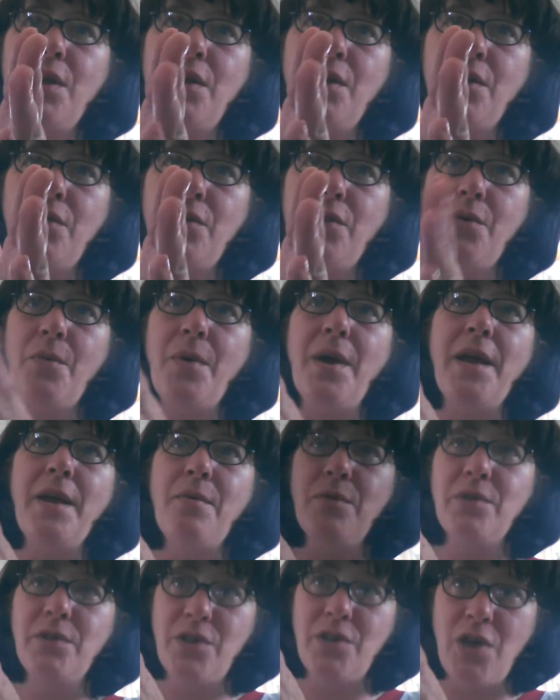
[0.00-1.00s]
the way it
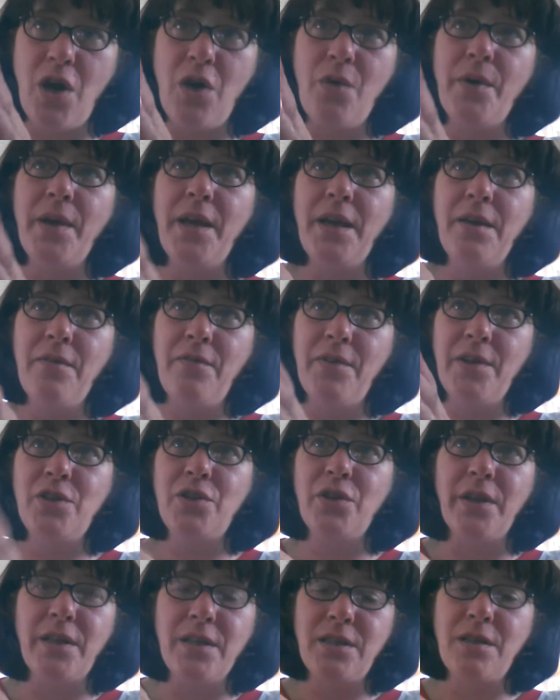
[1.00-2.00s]
was going,
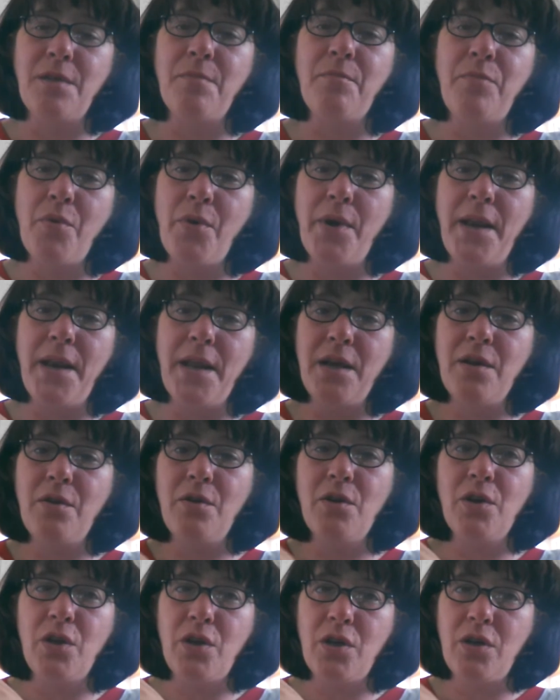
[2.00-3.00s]
eventually at some point it
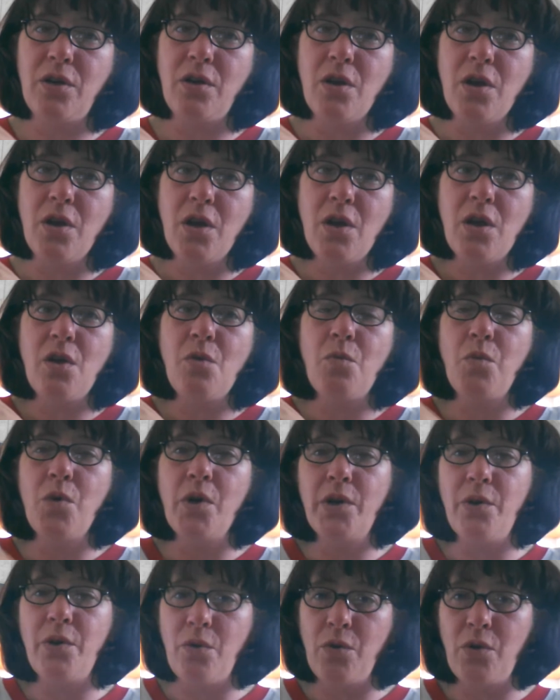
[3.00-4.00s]

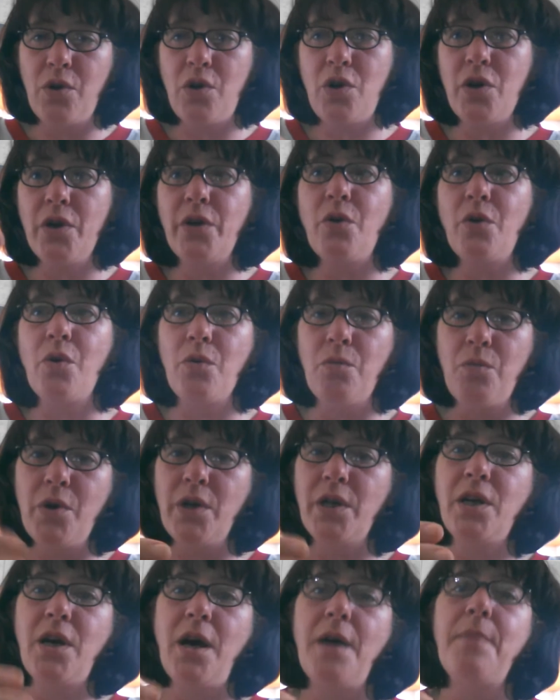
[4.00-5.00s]
could or would
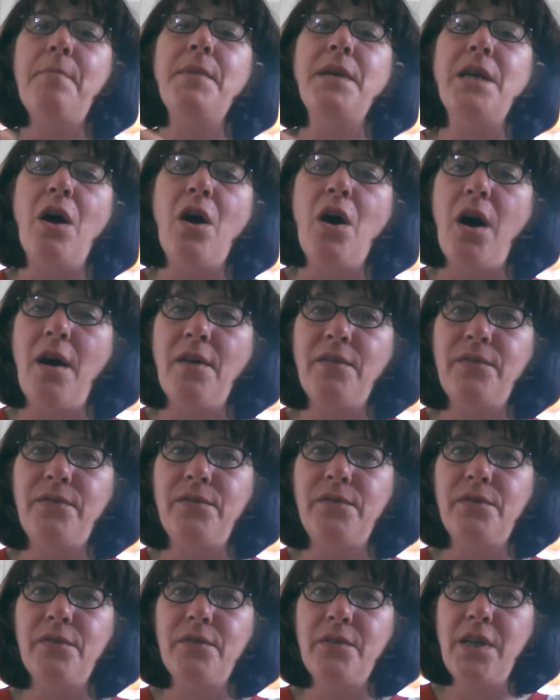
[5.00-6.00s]
cut me off
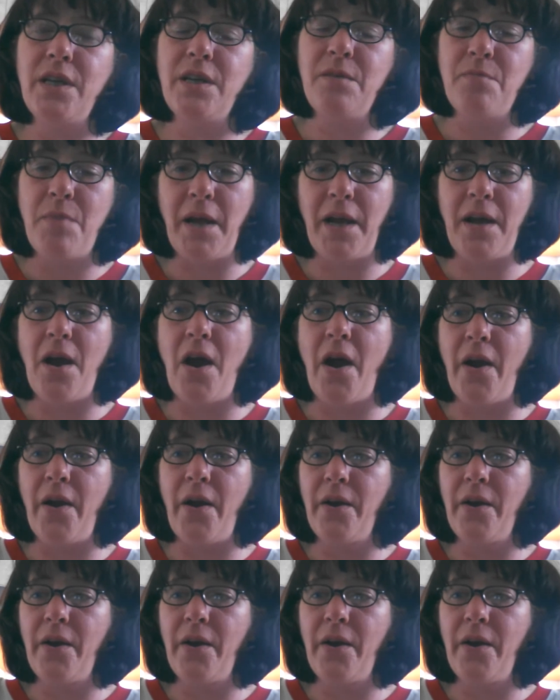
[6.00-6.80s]
in my car.